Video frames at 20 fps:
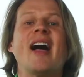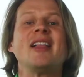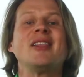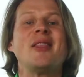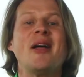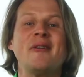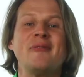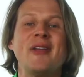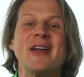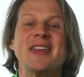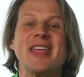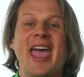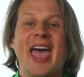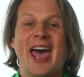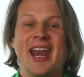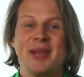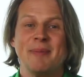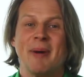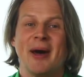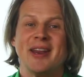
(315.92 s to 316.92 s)
I love that
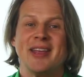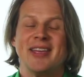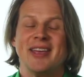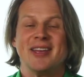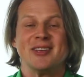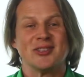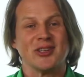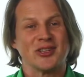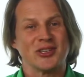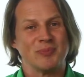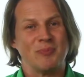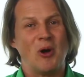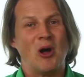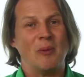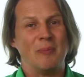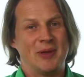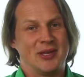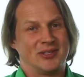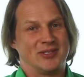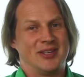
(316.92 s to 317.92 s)
Caddie Buddy is a small
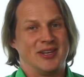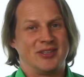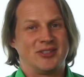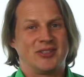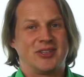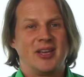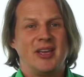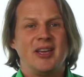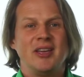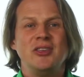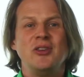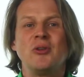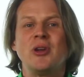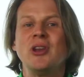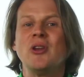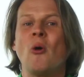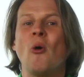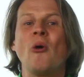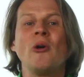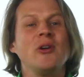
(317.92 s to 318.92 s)
business. You
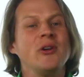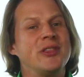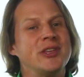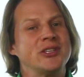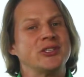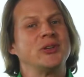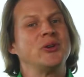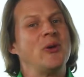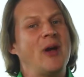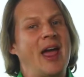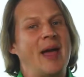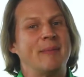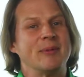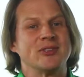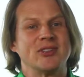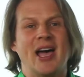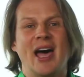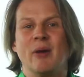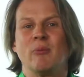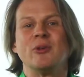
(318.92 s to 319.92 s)
can order this through
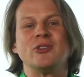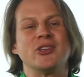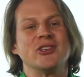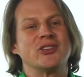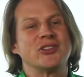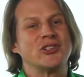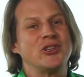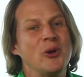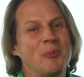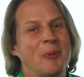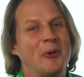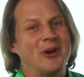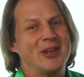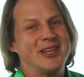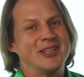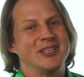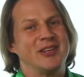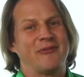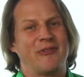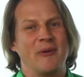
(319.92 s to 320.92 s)
Amazon, which is super
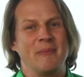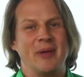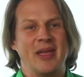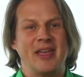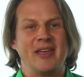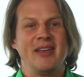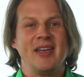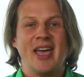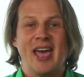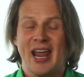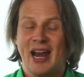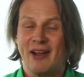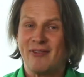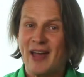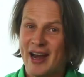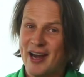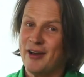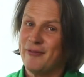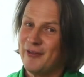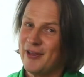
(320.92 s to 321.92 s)
easy for me, and I've
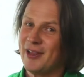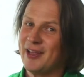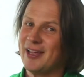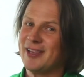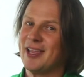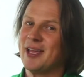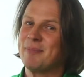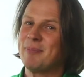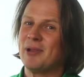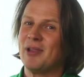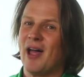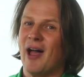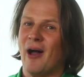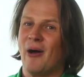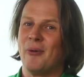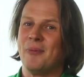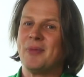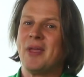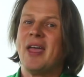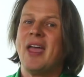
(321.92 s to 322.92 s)
got an affiliate link
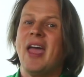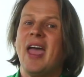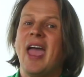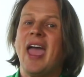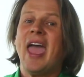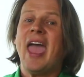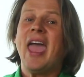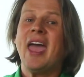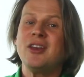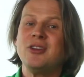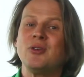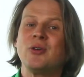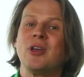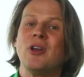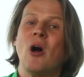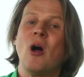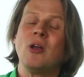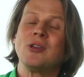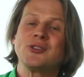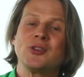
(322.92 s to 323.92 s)
below. And you can
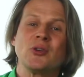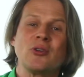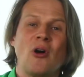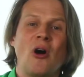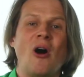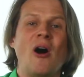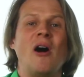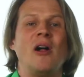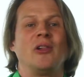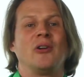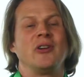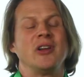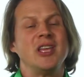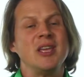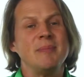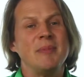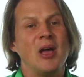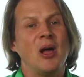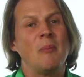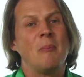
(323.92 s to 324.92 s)
also call or
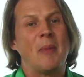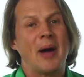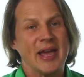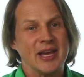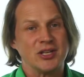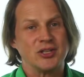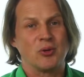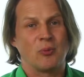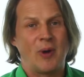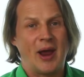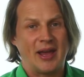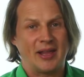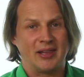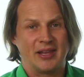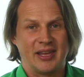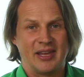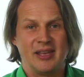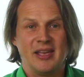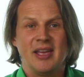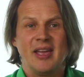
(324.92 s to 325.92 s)
email Mike
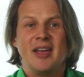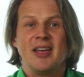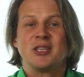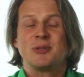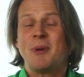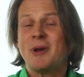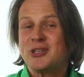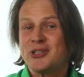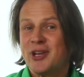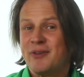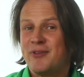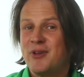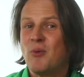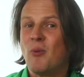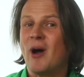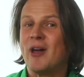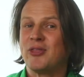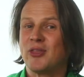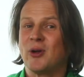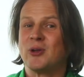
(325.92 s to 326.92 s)
directly, especially if you
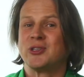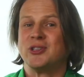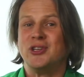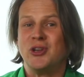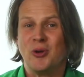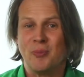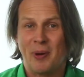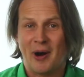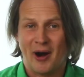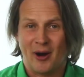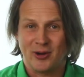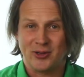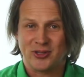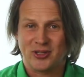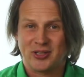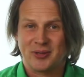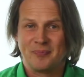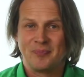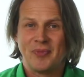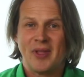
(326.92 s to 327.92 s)
want those new
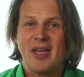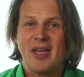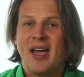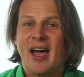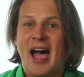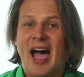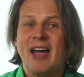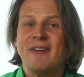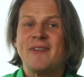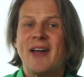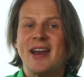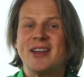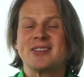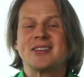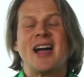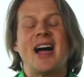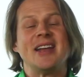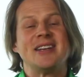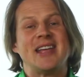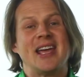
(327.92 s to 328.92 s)
parts. I've got his
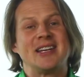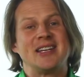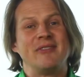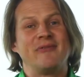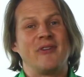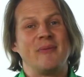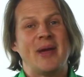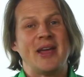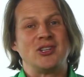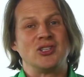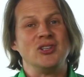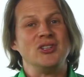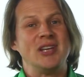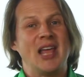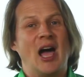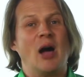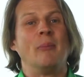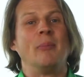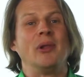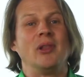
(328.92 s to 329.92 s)
contact information
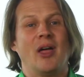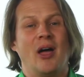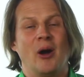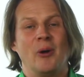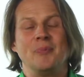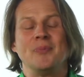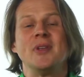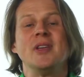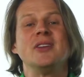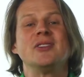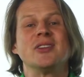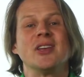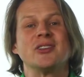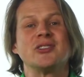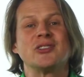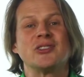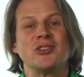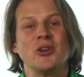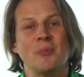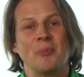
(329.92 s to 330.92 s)
down below. He's a
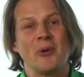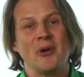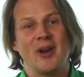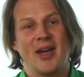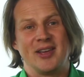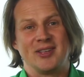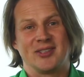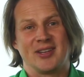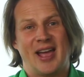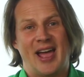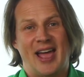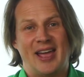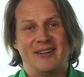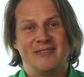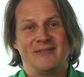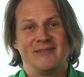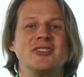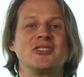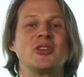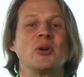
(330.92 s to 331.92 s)
super nice guy.
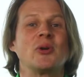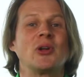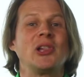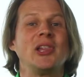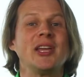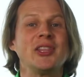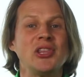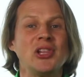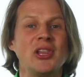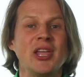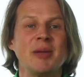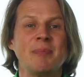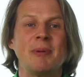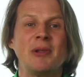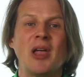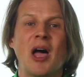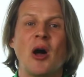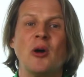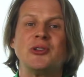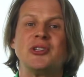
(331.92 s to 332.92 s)
So click the link
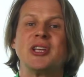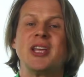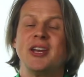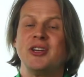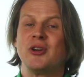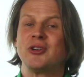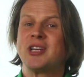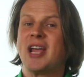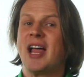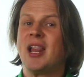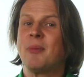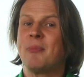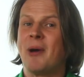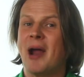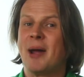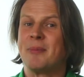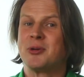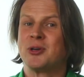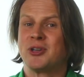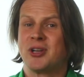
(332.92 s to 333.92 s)
below to get your
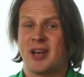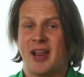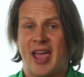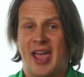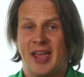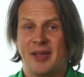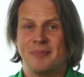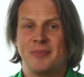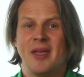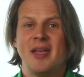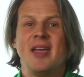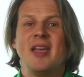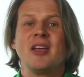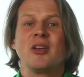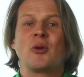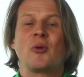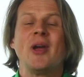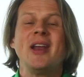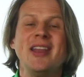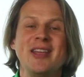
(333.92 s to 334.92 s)
teleprompter today.
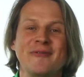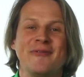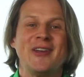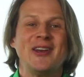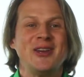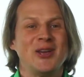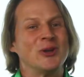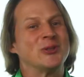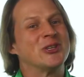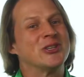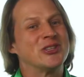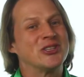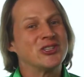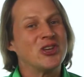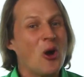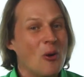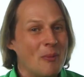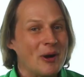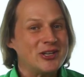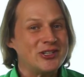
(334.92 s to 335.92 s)
Creating videos is
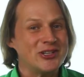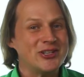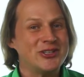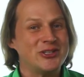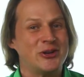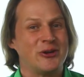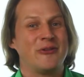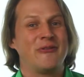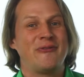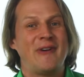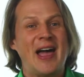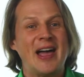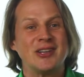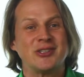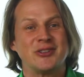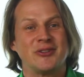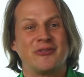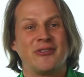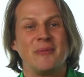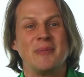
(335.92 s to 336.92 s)
so much easier and
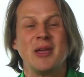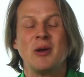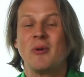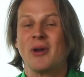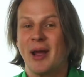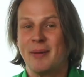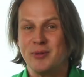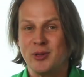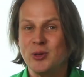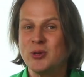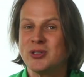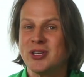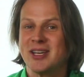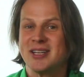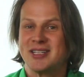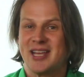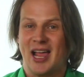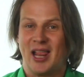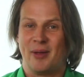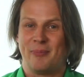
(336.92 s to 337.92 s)
faster for me when I'm using a
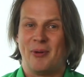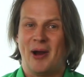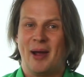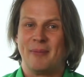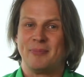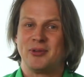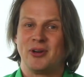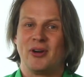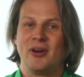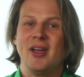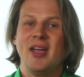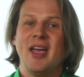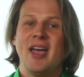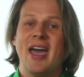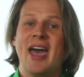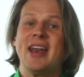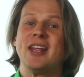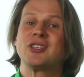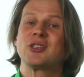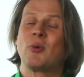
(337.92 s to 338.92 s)
teleprompter.
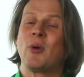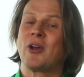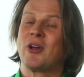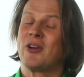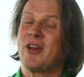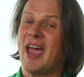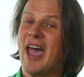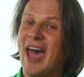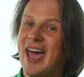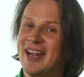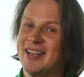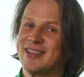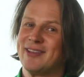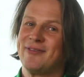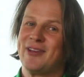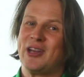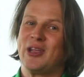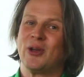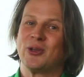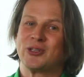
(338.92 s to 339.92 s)
And it's quicker to edit the
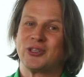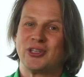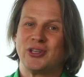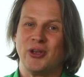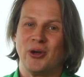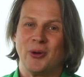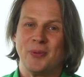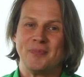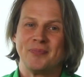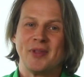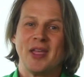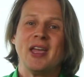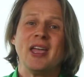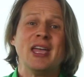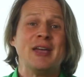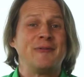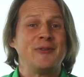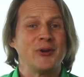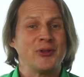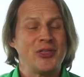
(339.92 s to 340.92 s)
videos too.
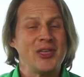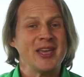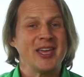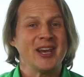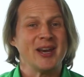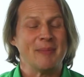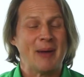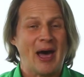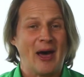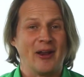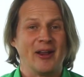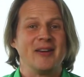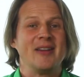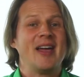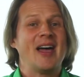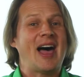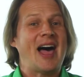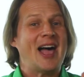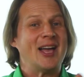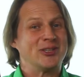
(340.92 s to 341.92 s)
If you're thinking about it,
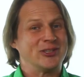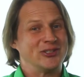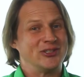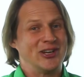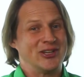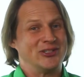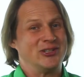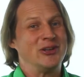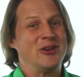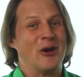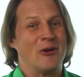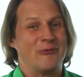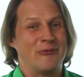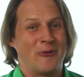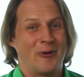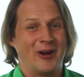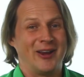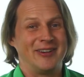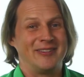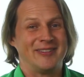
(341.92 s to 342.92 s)
I suggest you go for
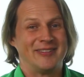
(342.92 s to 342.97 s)
it.